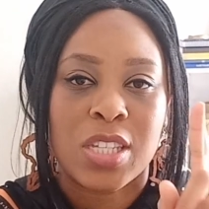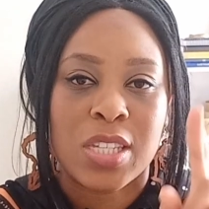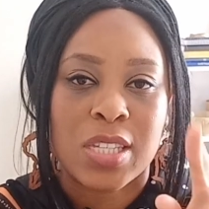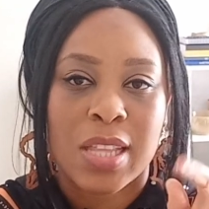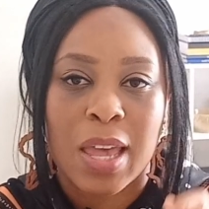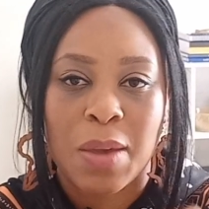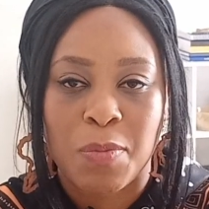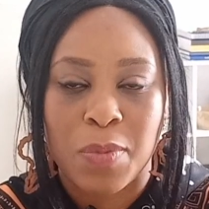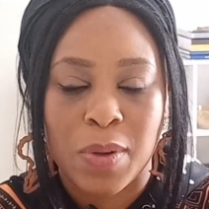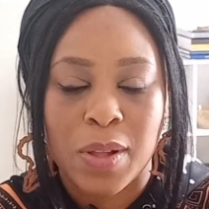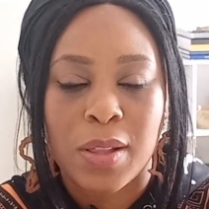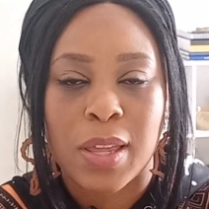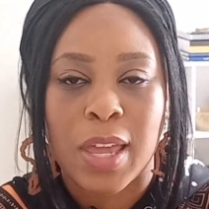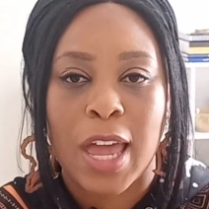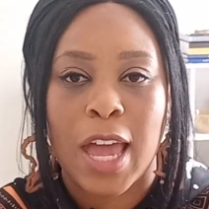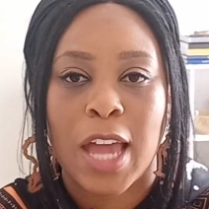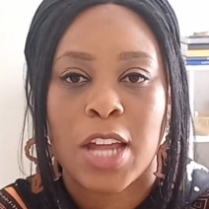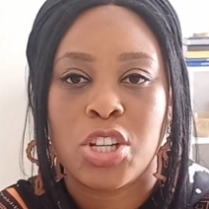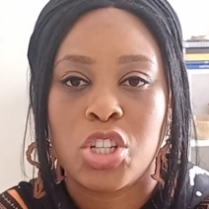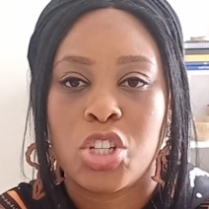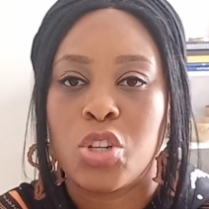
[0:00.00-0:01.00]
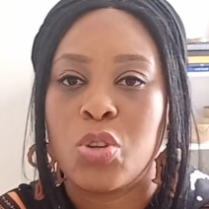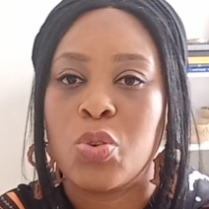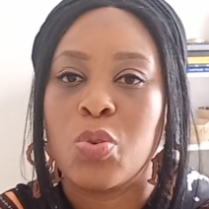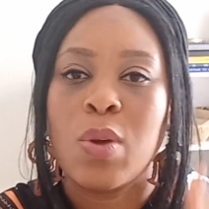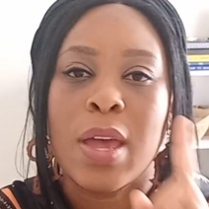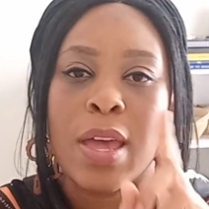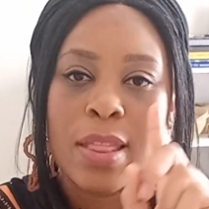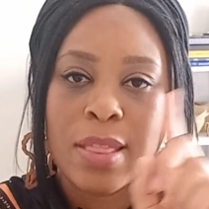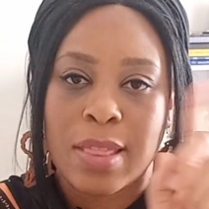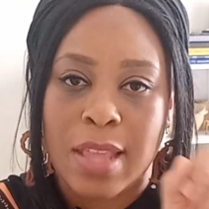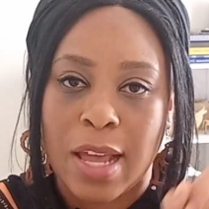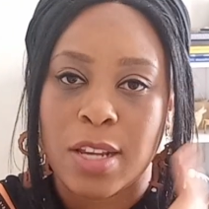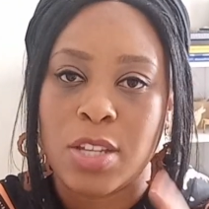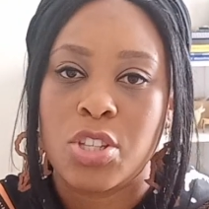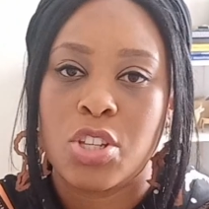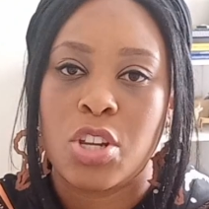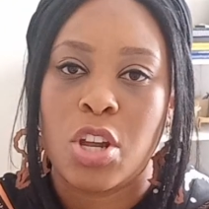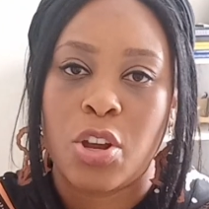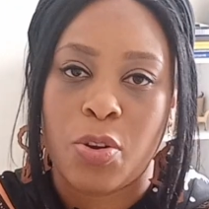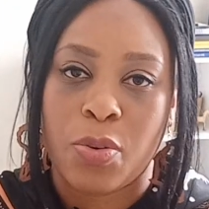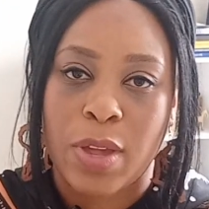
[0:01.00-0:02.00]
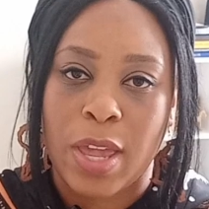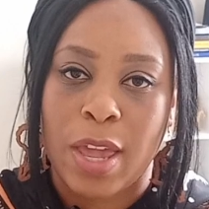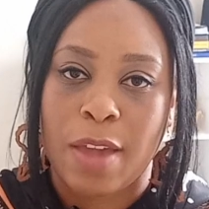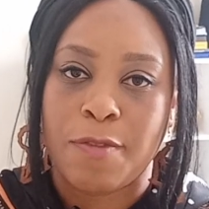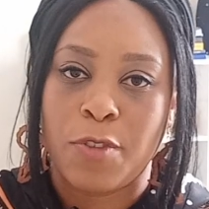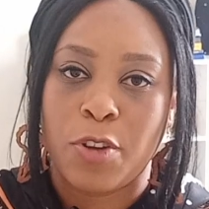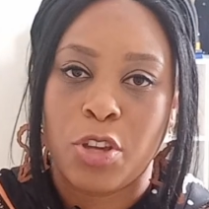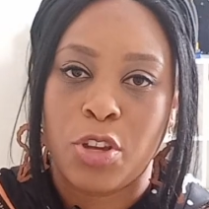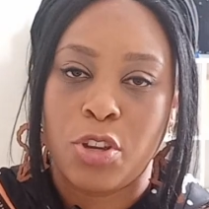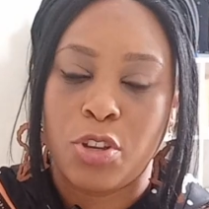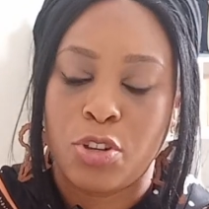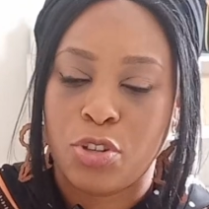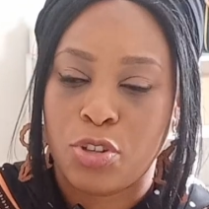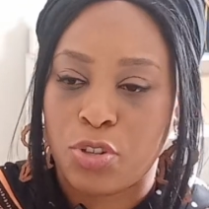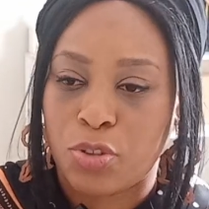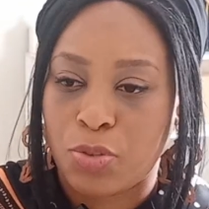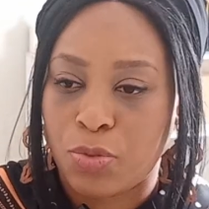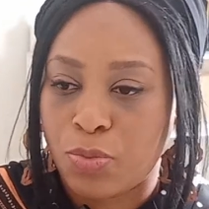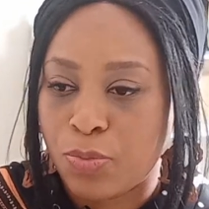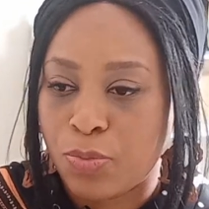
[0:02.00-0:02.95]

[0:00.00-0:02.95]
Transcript: They will catch you. That is not okay for you to do.